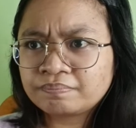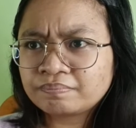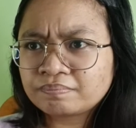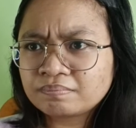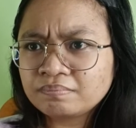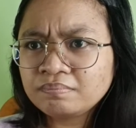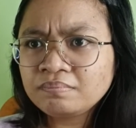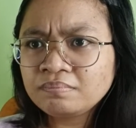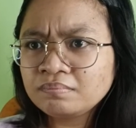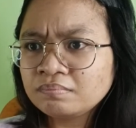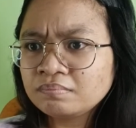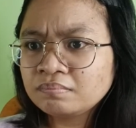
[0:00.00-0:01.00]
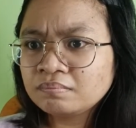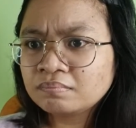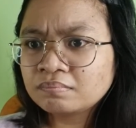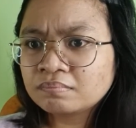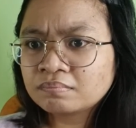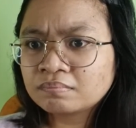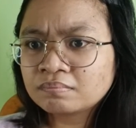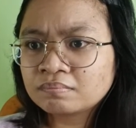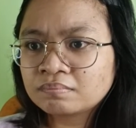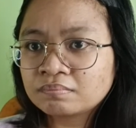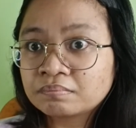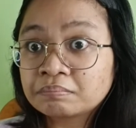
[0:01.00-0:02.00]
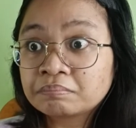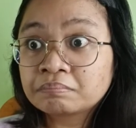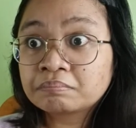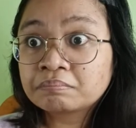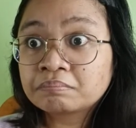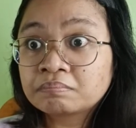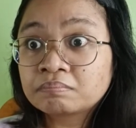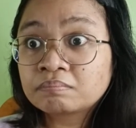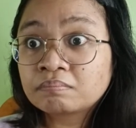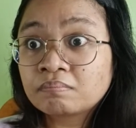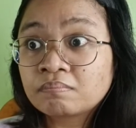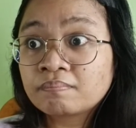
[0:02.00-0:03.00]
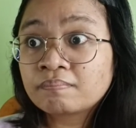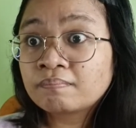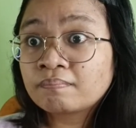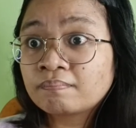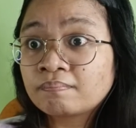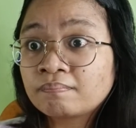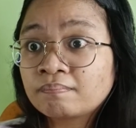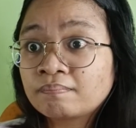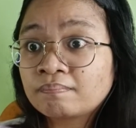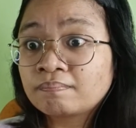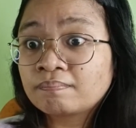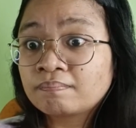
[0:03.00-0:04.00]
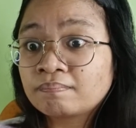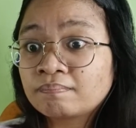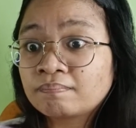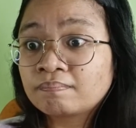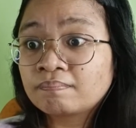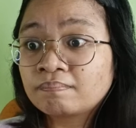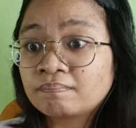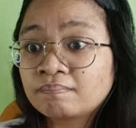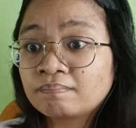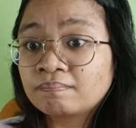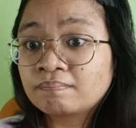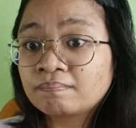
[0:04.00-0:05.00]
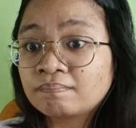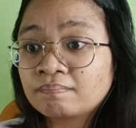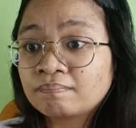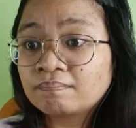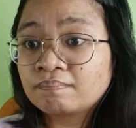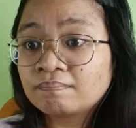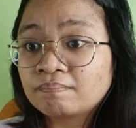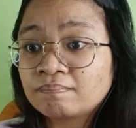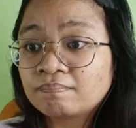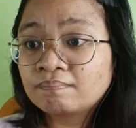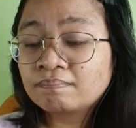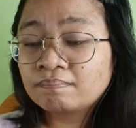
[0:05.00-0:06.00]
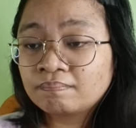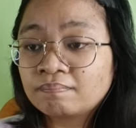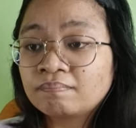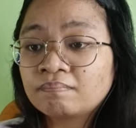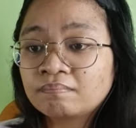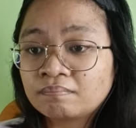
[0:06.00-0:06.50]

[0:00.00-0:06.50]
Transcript: Nothing is said.